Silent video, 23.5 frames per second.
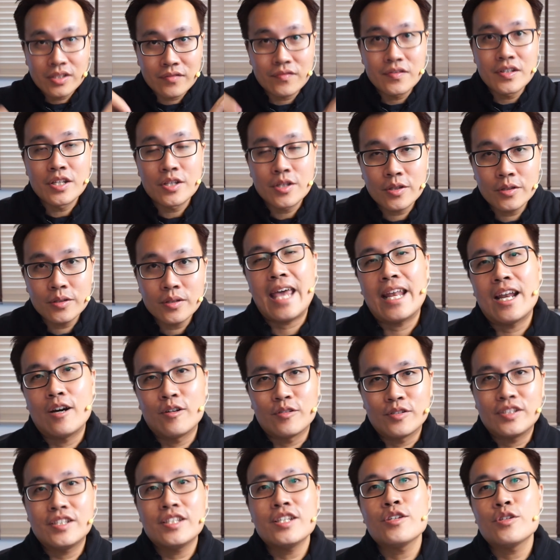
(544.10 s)
this video and
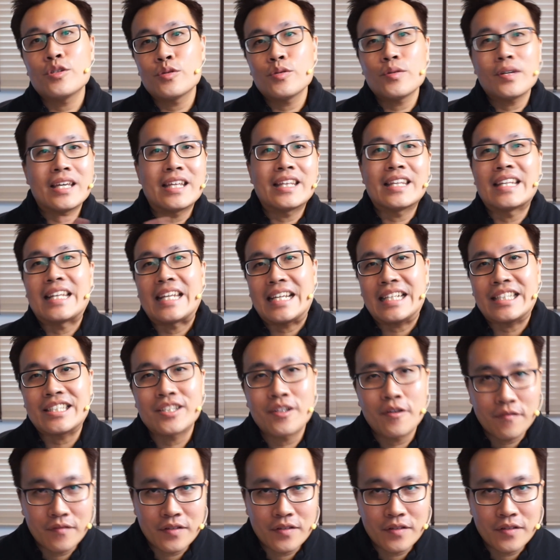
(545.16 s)
I'll see you in the next